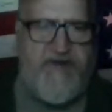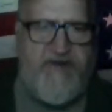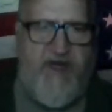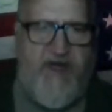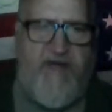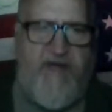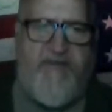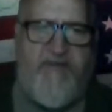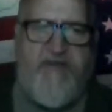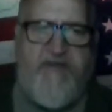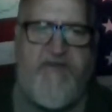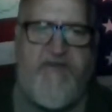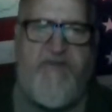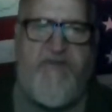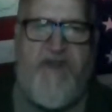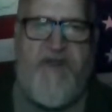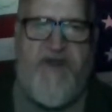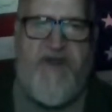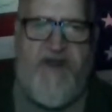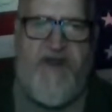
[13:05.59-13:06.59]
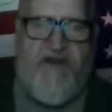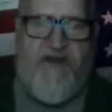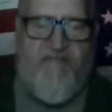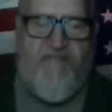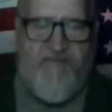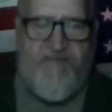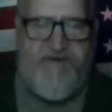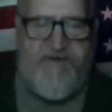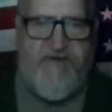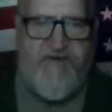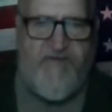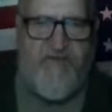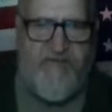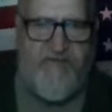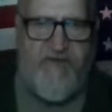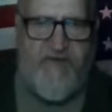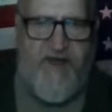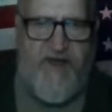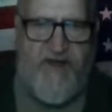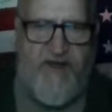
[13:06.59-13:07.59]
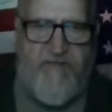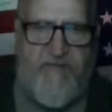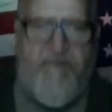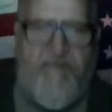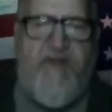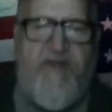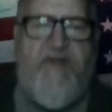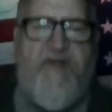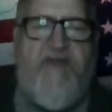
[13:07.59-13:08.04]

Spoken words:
job to explain that every single time.